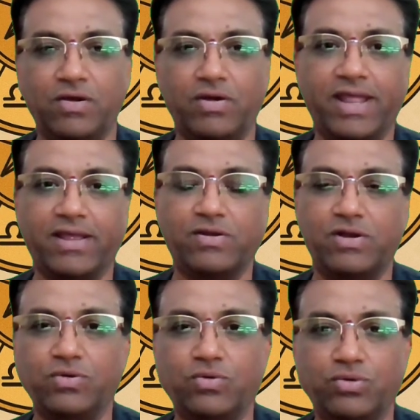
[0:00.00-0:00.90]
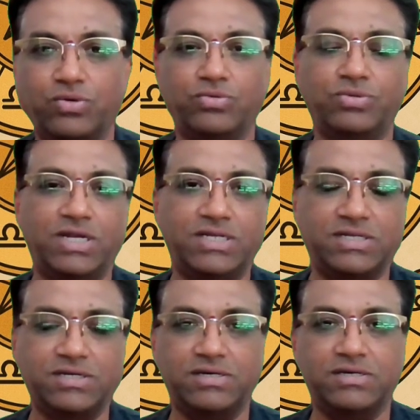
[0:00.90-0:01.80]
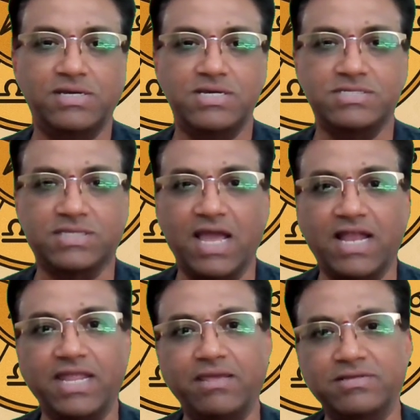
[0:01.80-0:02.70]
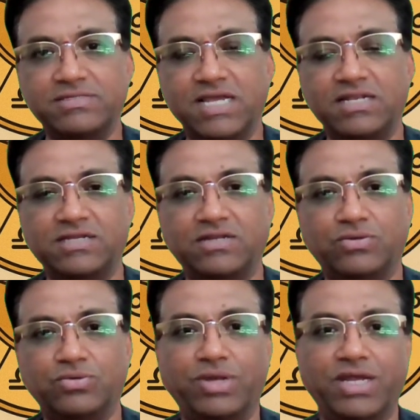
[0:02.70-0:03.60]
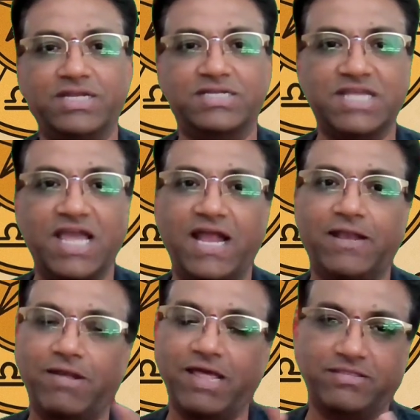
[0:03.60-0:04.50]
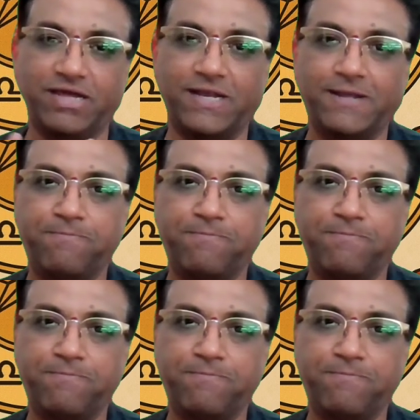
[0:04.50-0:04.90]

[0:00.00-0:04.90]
or I cannot go to that scanning center to get it scanned, like that.